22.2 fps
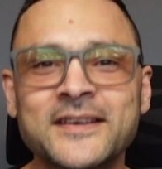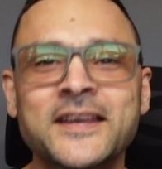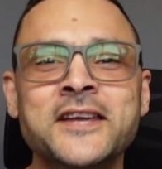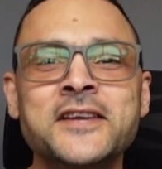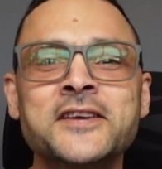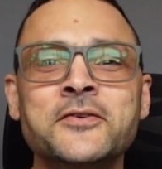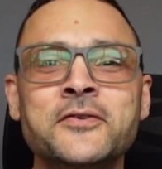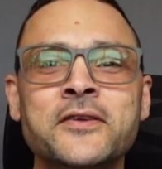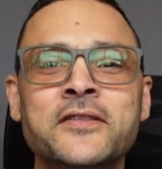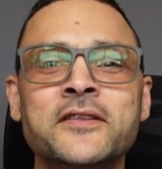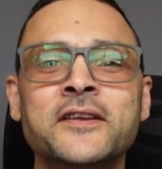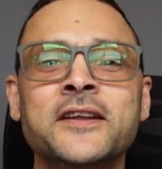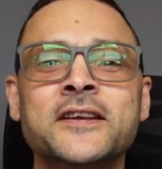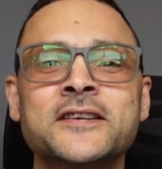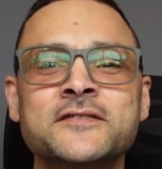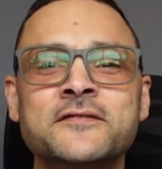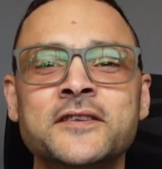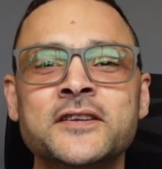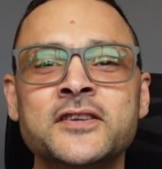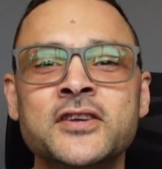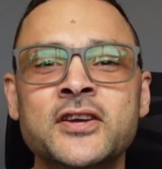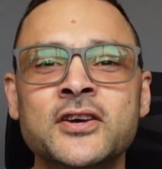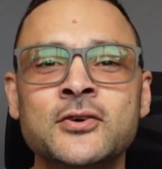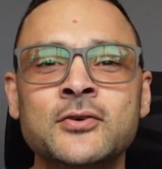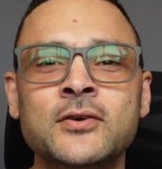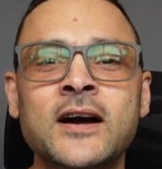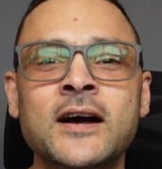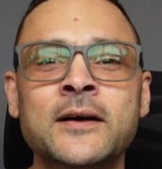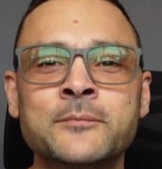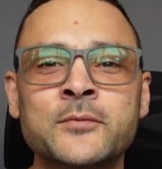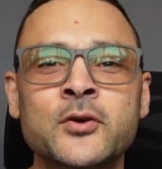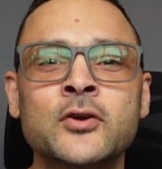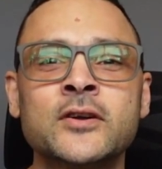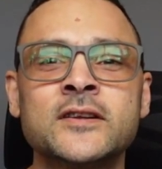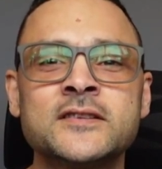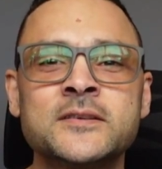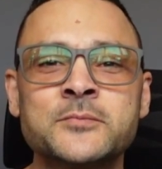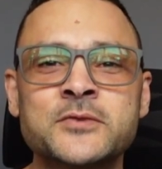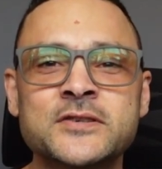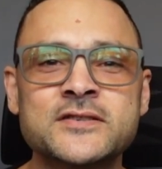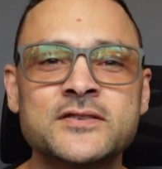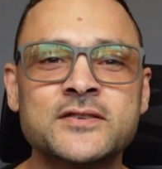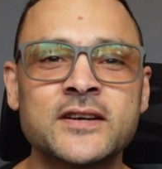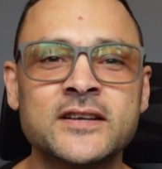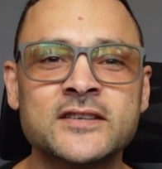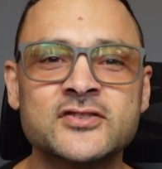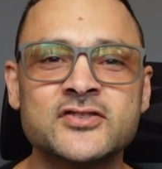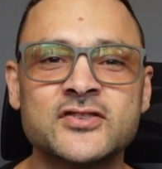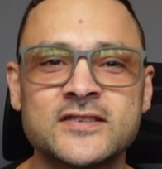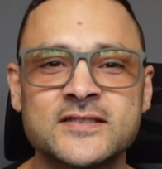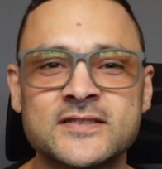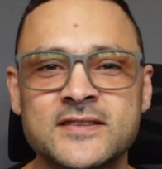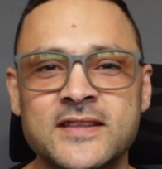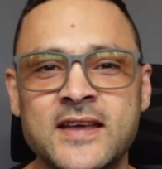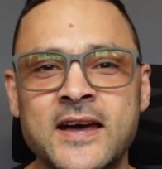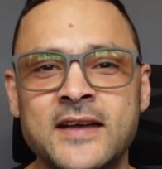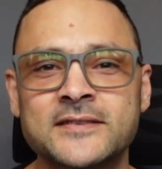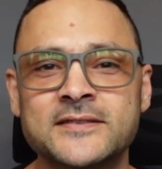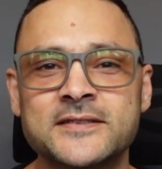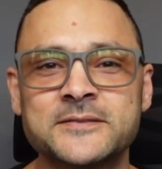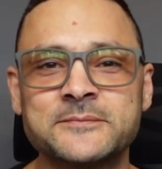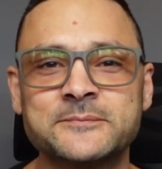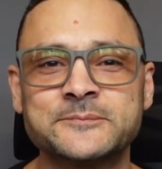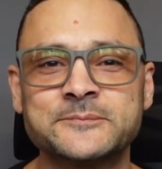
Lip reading: Here in the next video I'm going to demonstrate just that.